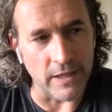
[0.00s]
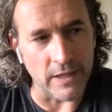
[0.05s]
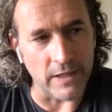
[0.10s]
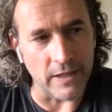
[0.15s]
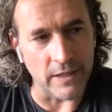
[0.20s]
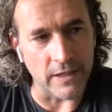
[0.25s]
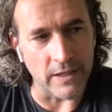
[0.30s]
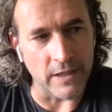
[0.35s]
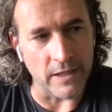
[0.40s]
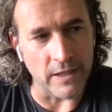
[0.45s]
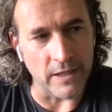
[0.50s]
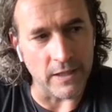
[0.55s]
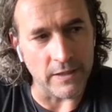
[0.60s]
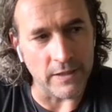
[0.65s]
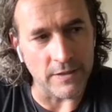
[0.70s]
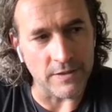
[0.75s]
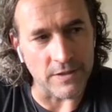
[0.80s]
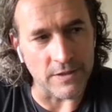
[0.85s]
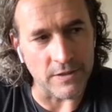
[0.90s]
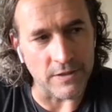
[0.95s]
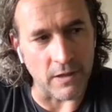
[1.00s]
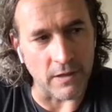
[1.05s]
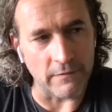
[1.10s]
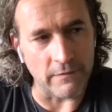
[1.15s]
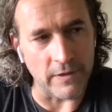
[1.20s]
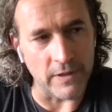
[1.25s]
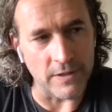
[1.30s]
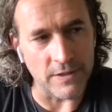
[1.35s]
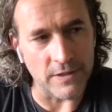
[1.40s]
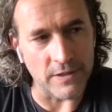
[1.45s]
a
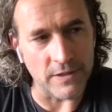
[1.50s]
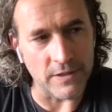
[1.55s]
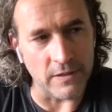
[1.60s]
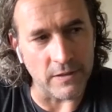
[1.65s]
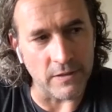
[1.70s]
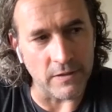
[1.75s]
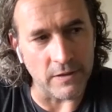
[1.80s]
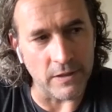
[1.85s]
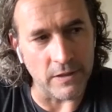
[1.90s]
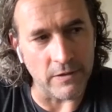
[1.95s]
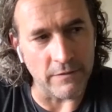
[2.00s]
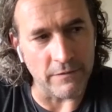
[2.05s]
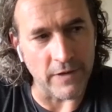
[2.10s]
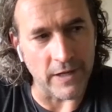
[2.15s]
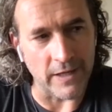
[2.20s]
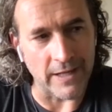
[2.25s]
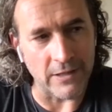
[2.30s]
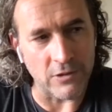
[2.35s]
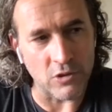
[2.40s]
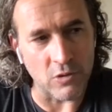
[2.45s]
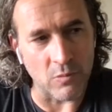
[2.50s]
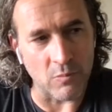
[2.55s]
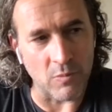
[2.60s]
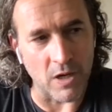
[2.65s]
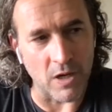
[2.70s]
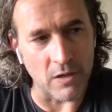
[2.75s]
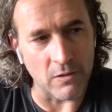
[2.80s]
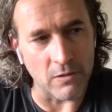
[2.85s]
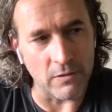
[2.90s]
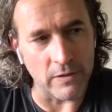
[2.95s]
service, and the financial
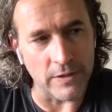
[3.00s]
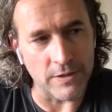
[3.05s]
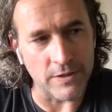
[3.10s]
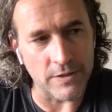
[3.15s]
model,